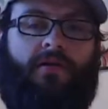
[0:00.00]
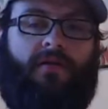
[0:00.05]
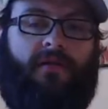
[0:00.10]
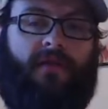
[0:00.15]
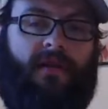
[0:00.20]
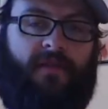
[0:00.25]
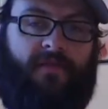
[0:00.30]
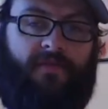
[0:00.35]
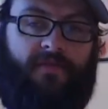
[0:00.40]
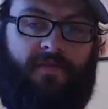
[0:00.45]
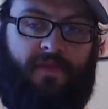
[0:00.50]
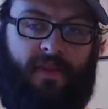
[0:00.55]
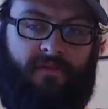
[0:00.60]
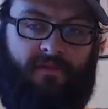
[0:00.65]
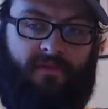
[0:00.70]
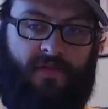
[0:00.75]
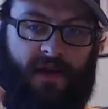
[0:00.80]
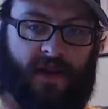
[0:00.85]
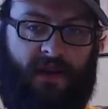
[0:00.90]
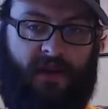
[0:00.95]
They've they've
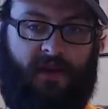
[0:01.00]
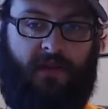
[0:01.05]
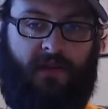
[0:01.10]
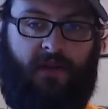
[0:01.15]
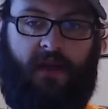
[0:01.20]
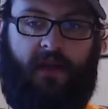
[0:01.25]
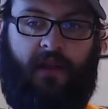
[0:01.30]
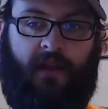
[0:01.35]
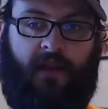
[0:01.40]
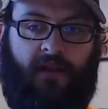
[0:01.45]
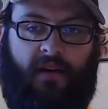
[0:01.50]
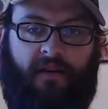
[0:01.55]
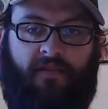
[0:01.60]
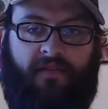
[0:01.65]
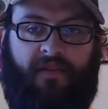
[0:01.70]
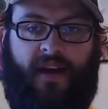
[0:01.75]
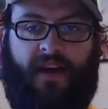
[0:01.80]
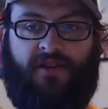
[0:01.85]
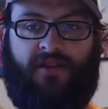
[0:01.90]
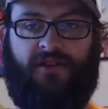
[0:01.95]
done it in a
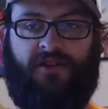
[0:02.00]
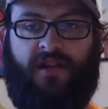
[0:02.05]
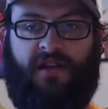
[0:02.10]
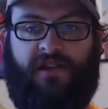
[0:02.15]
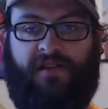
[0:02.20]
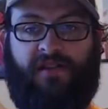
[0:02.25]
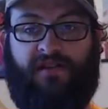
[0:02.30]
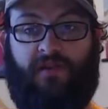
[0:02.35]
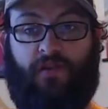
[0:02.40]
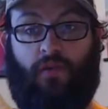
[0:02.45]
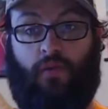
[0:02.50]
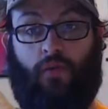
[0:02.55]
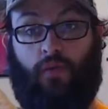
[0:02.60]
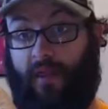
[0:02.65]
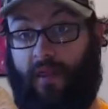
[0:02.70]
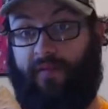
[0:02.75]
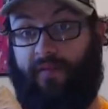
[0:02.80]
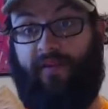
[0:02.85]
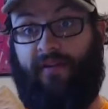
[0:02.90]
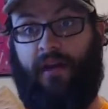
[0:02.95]
fashion that's still
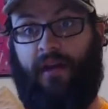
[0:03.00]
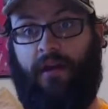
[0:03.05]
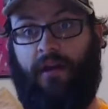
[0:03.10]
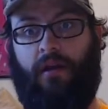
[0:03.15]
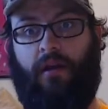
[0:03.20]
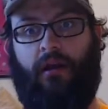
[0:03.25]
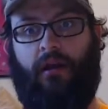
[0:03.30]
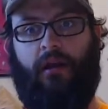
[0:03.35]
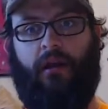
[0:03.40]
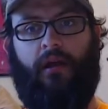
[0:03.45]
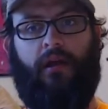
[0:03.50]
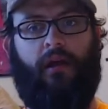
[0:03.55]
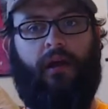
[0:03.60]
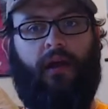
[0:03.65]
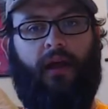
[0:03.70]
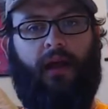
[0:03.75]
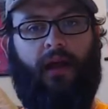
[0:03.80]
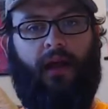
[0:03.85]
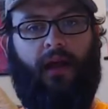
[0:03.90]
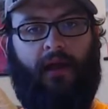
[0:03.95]
relevant
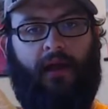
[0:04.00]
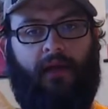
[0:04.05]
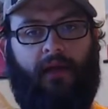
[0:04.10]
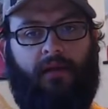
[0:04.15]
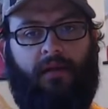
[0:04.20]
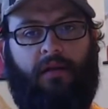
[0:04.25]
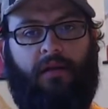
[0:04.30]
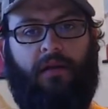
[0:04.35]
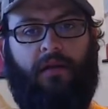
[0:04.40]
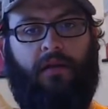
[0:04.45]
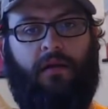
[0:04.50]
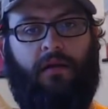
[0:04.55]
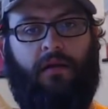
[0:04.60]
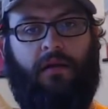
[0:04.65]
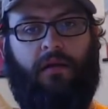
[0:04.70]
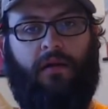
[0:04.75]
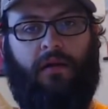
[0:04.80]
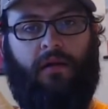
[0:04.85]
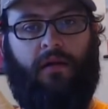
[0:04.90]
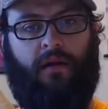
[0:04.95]
and
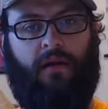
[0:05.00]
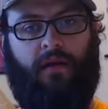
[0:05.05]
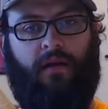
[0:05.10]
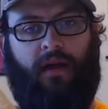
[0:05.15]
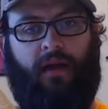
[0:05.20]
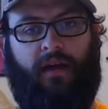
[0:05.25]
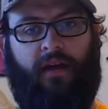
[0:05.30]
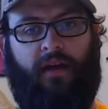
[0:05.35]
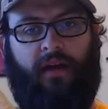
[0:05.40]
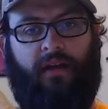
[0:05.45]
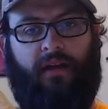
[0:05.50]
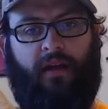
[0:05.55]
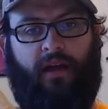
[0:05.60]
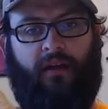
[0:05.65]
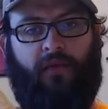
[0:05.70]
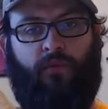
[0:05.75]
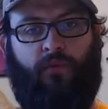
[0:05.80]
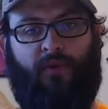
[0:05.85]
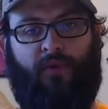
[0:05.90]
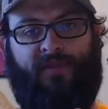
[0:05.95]
and
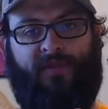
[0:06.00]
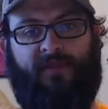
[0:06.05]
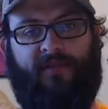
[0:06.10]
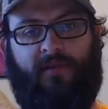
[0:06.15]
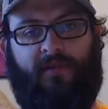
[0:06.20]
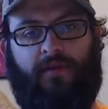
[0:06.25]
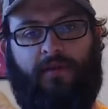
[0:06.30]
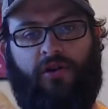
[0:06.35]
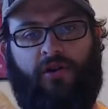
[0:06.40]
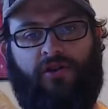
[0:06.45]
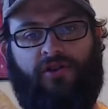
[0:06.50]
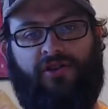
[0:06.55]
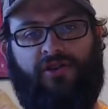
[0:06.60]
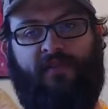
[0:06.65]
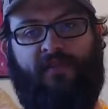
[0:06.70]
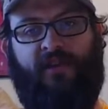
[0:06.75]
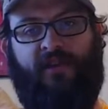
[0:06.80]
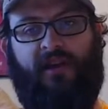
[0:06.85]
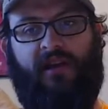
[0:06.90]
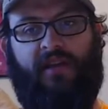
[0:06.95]
and with the
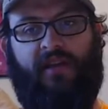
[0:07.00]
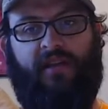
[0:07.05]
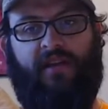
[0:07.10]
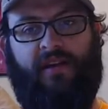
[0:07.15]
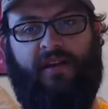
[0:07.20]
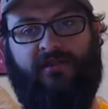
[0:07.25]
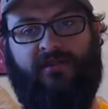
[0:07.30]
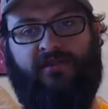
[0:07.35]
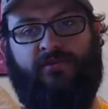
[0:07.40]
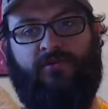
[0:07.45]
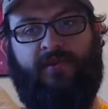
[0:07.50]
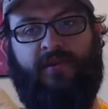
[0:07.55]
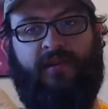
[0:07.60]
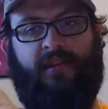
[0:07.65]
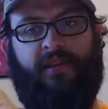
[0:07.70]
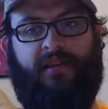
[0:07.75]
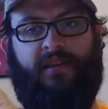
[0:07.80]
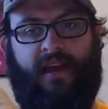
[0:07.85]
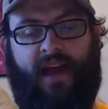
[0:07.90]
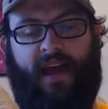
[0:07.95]
longevity and the history that
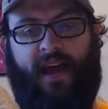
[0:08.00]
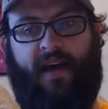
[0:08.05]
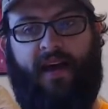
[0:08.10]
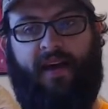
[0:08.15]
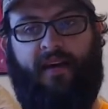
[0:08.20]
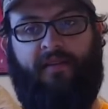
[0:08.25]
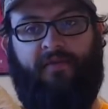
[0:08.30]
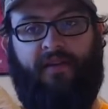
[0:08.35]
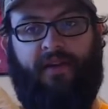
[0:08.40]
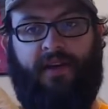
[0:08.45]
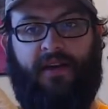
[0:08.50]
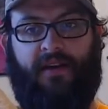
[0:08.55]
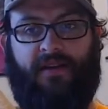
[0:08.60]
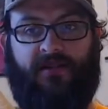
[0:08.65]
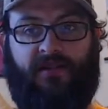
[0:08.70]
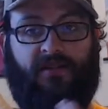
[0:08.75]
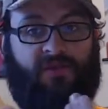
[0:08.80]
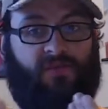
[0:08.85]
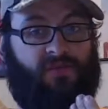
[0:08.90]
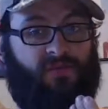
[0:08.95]
they have,
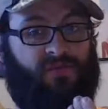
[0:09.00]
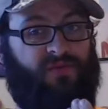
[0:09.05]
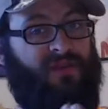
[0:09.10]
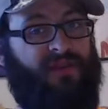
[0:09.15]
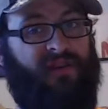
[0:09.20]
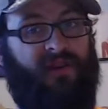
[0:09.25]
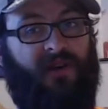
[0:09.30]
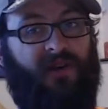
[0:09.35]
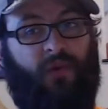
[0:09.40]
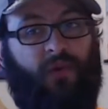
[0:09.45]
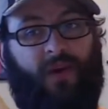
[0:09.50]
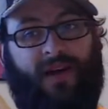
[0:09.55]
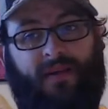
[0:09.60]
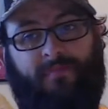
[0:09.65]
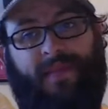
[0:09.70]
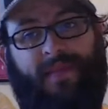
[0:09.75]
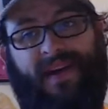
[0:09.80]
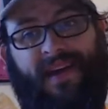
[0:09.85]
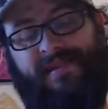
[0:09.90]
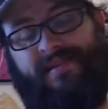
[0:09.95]
it's really quite
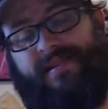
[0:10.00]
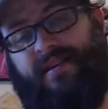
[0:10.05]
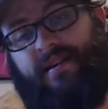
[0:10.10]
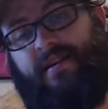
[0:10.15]
amazing.